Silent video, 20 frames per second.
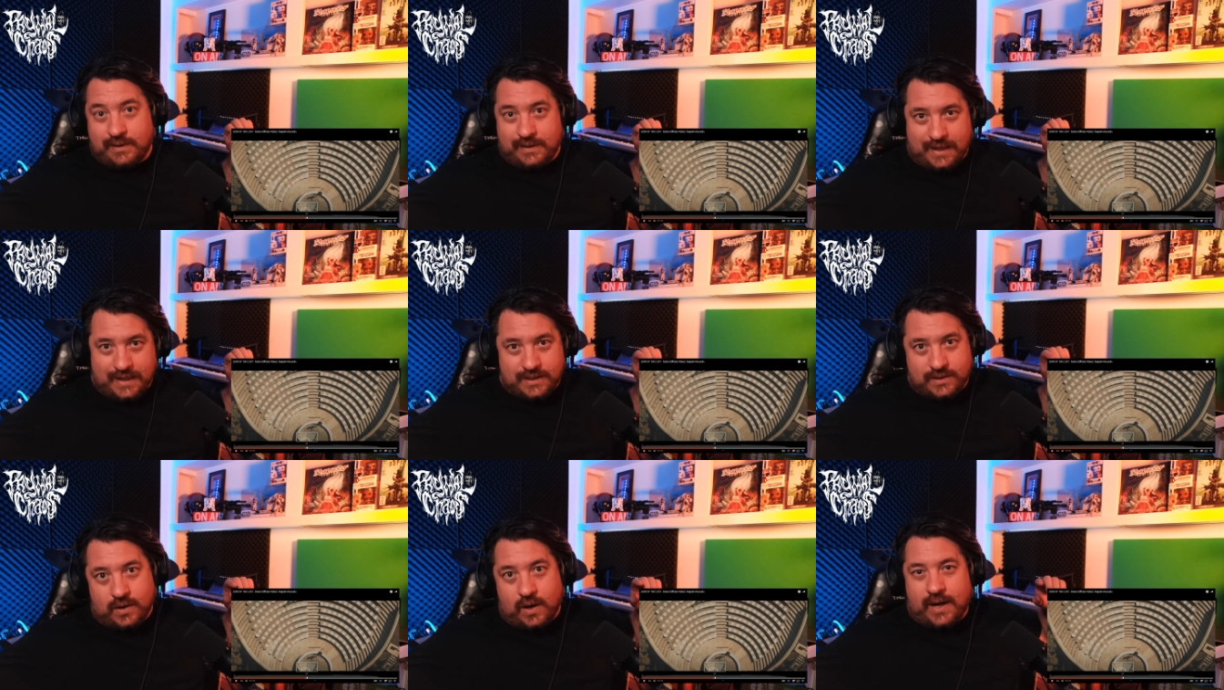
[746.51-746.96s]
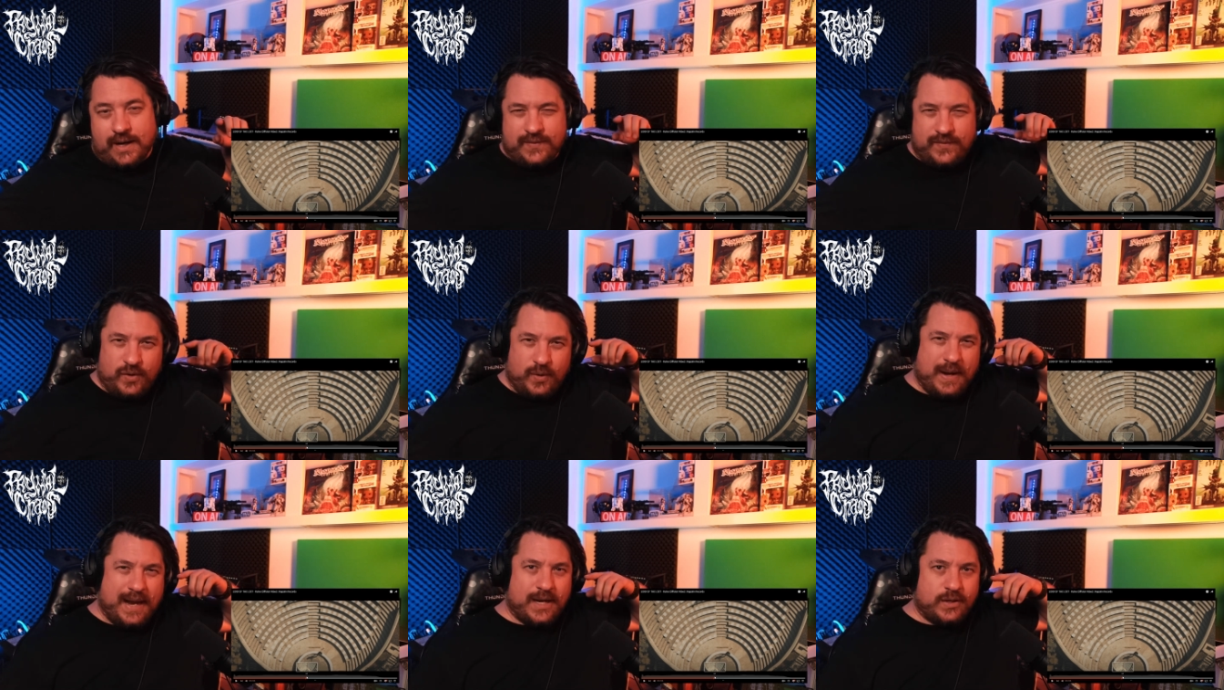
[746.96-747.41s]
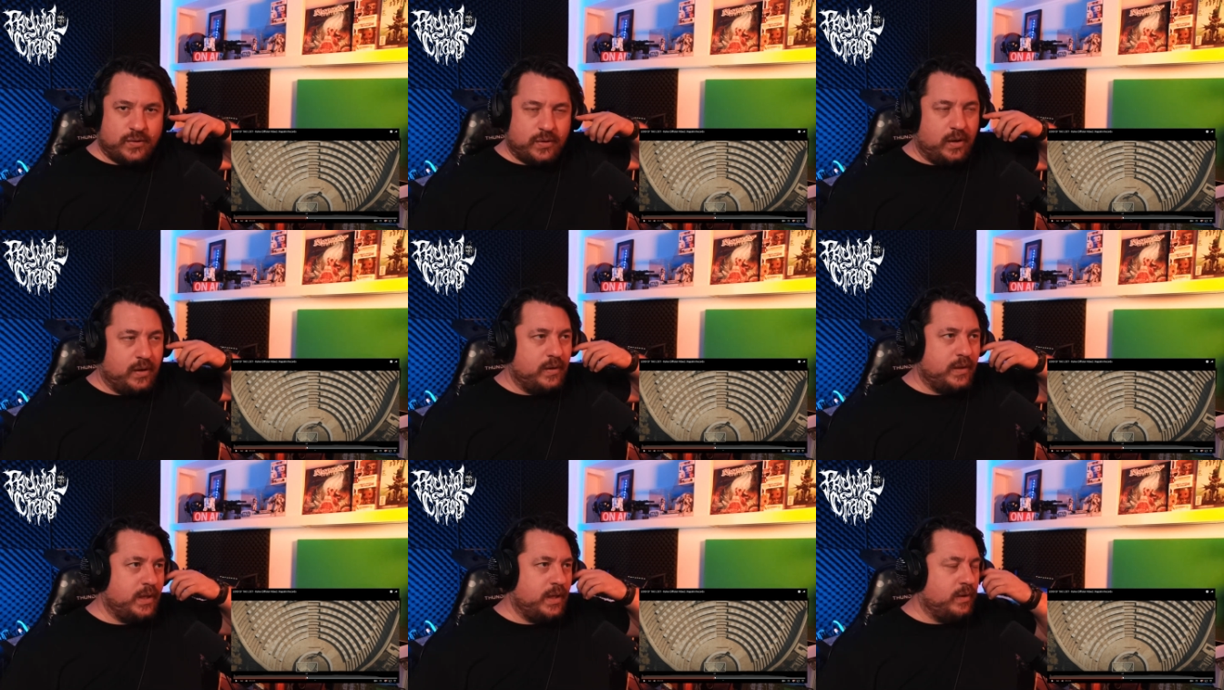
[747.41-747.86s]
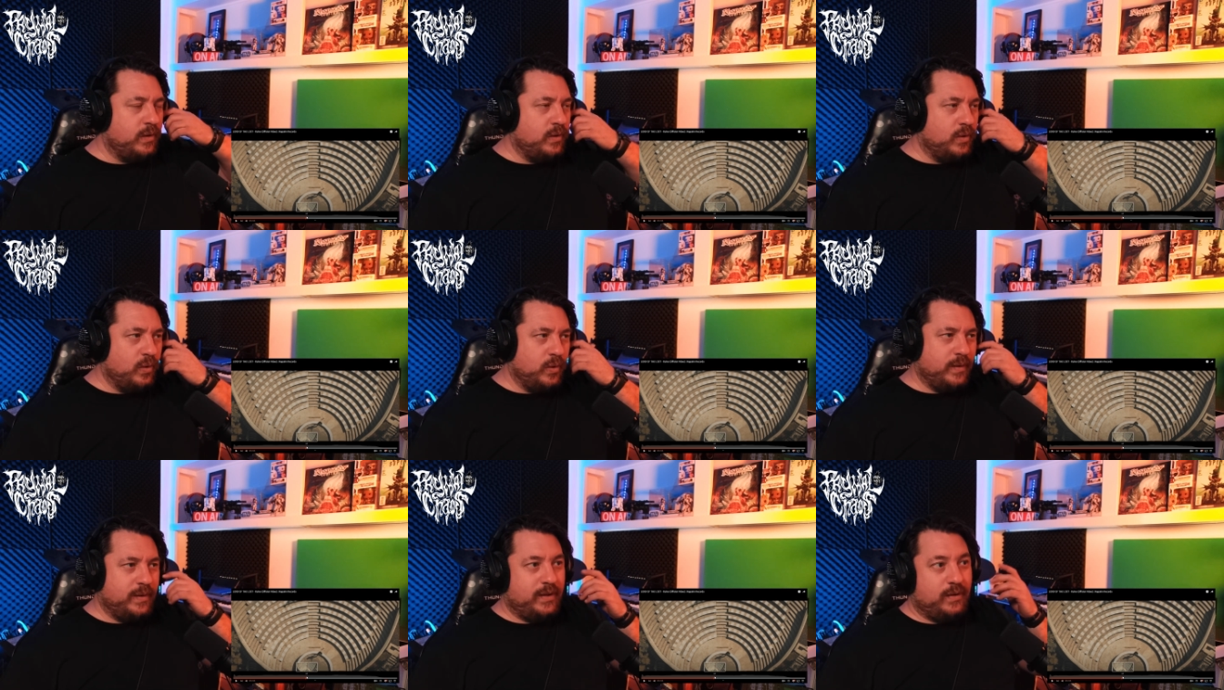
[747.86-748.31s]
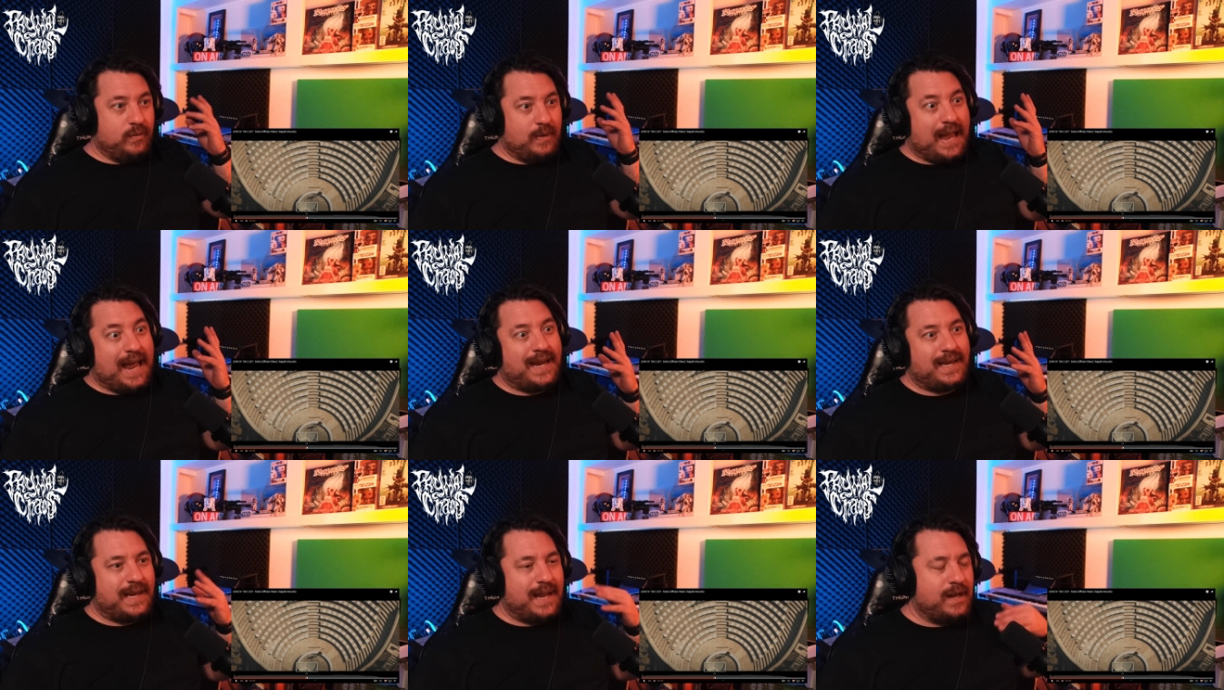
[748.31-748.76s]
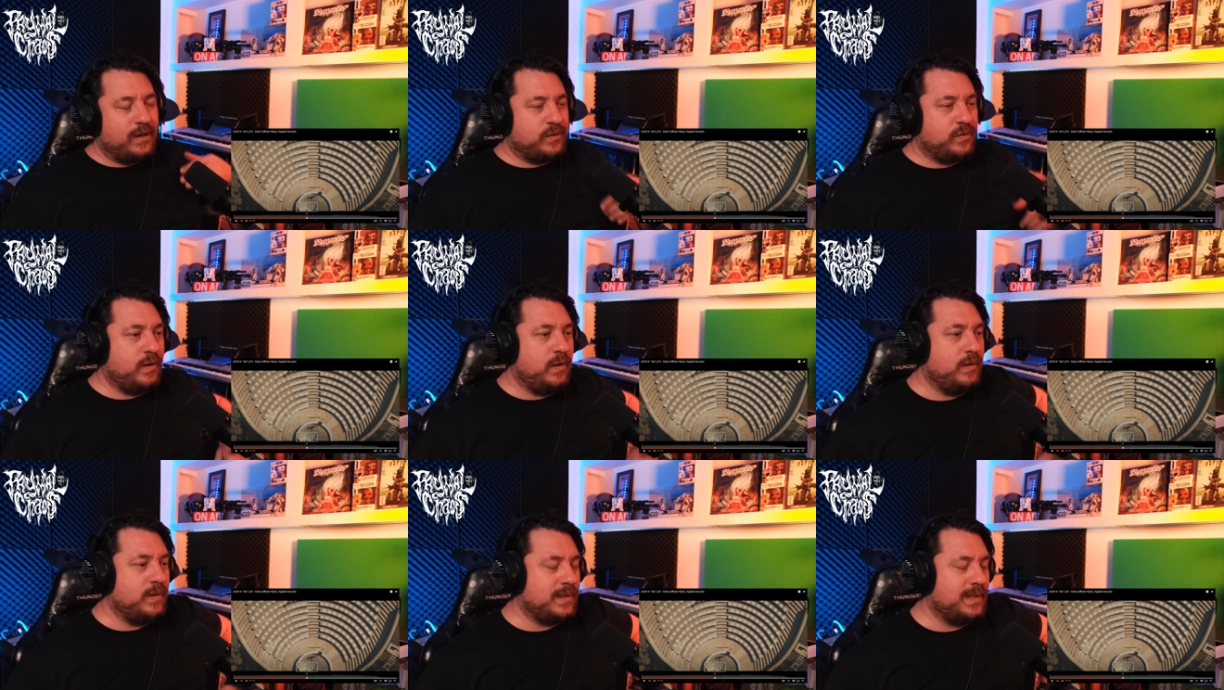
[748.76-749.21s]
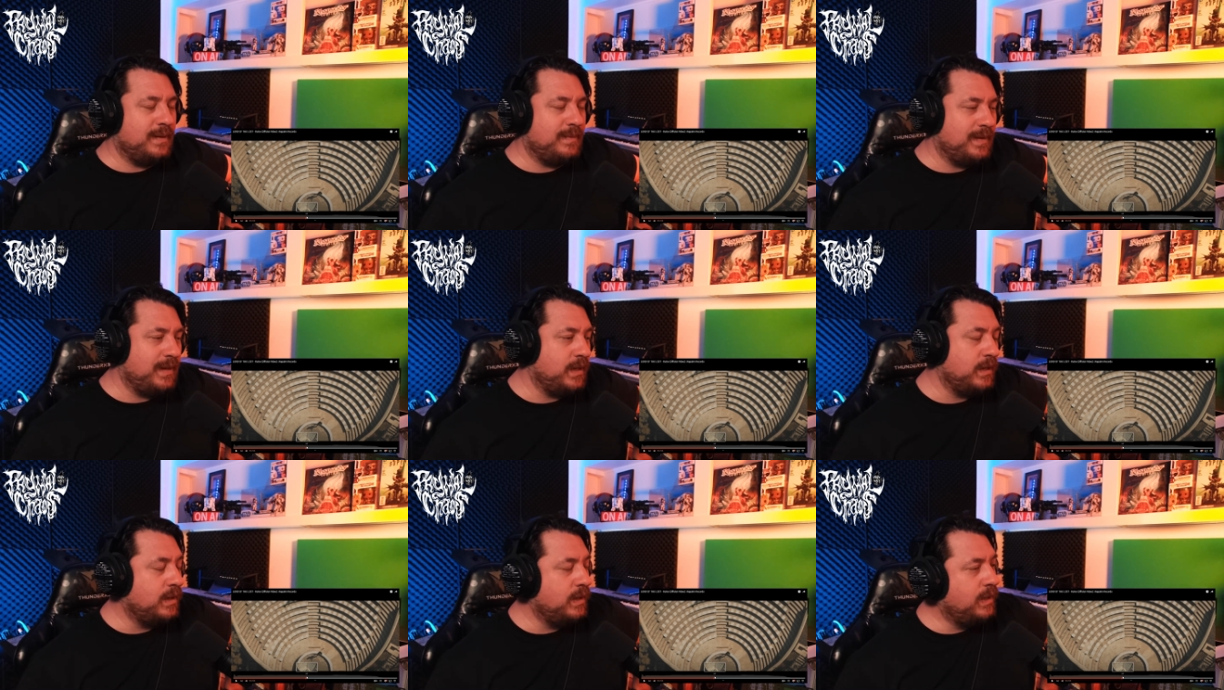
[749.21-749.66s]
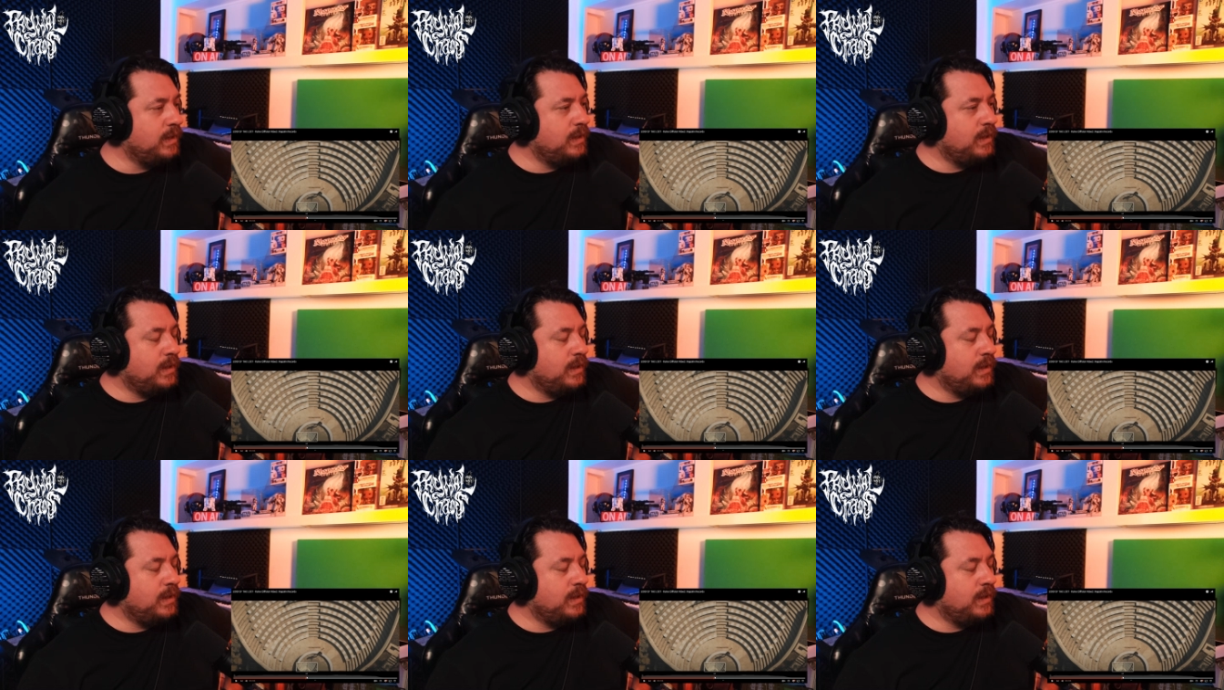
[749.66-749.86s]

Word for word: and that's kind of your outro you know or you add an outro or something